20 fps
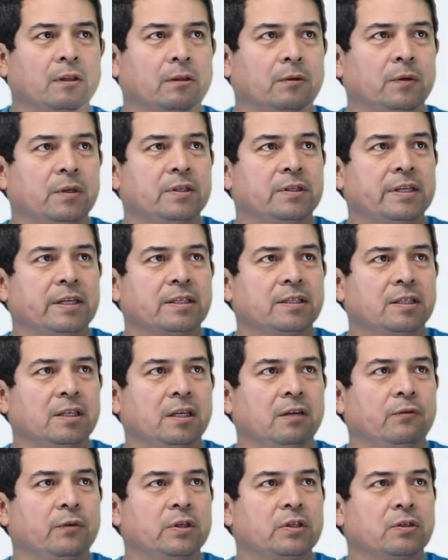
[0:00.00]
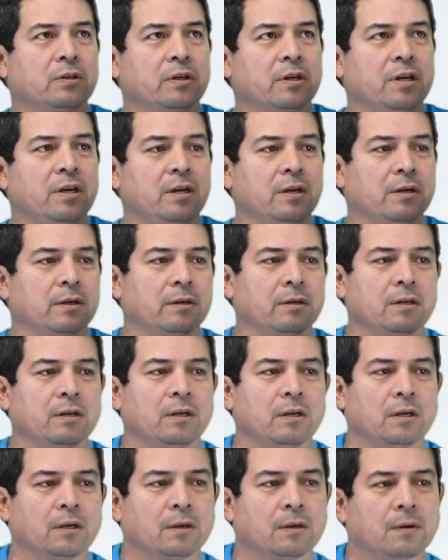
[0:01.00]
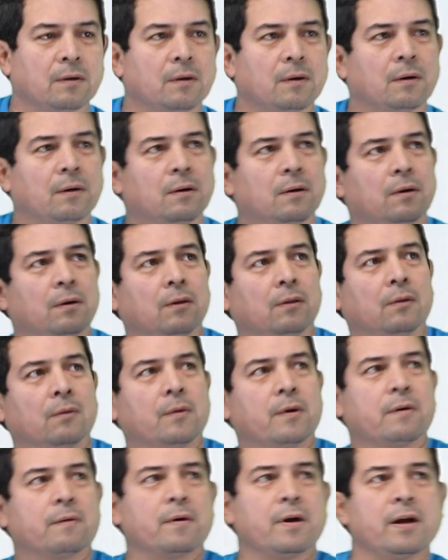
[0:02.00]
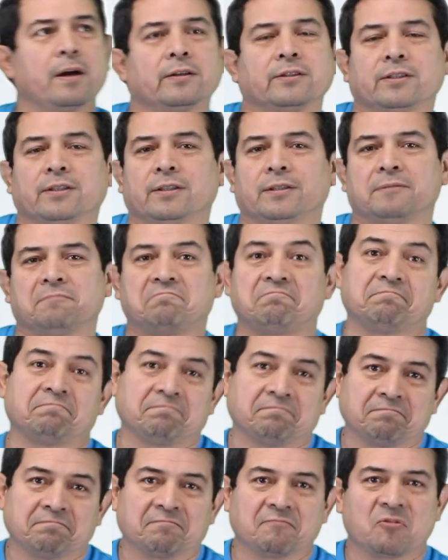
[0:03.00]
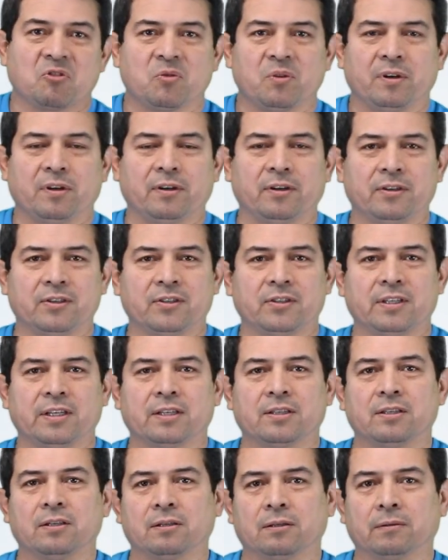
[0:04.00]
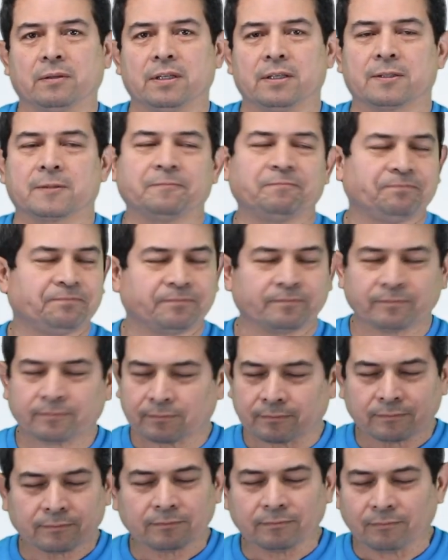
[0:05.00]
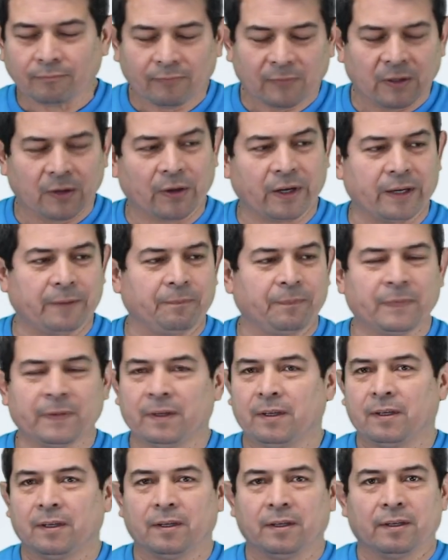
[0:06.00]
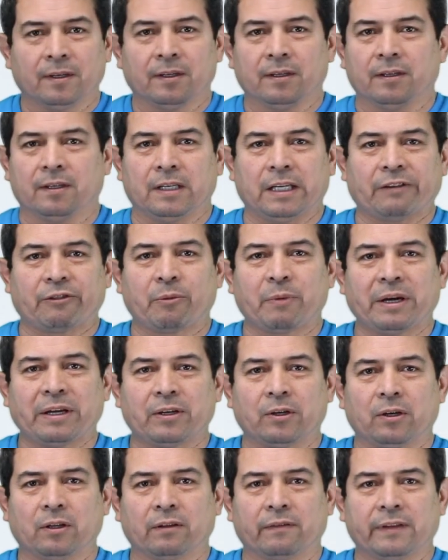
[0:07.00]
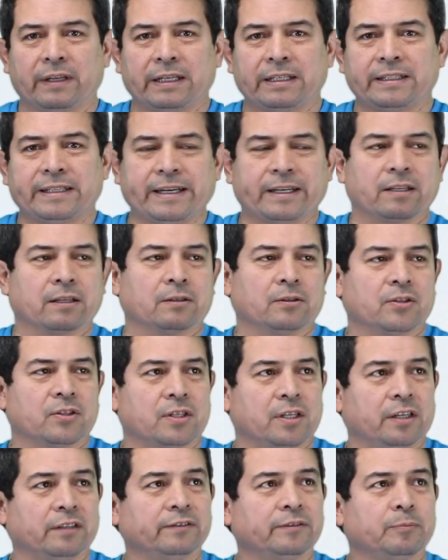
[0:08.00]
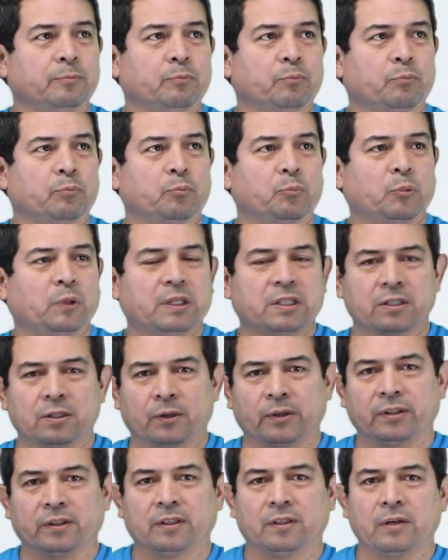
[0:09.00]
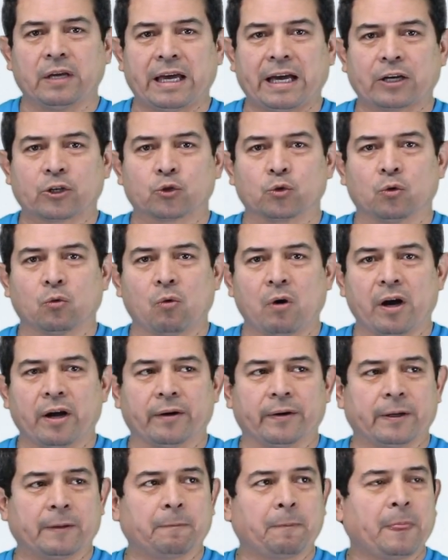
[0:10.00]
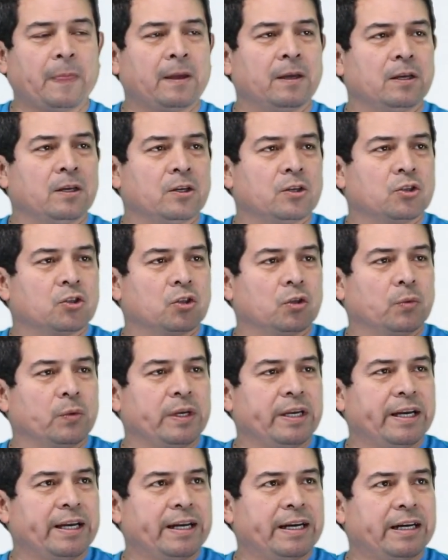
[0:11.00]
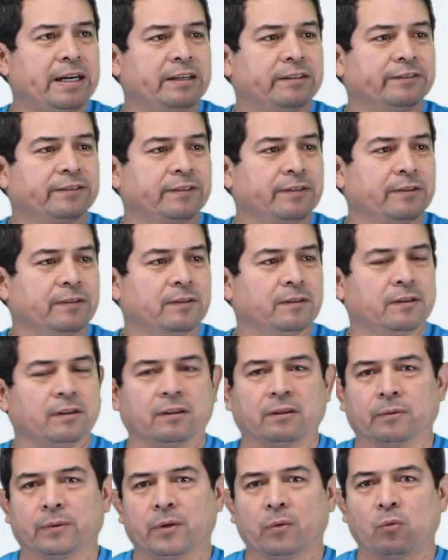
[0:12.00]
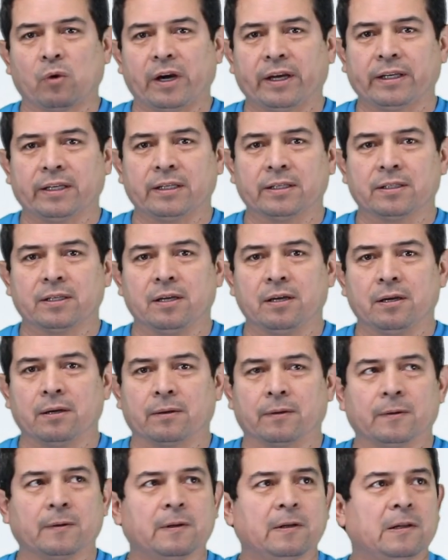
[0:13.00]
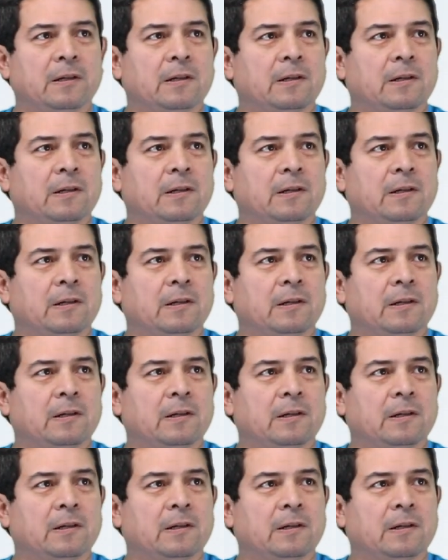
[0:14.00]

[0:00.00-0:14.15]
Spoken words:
360, if we start here, go all the way around, 360 degrees. Okay, never mind all of that technical stuff. Let's look at the actual wiring. So we have the three windings here.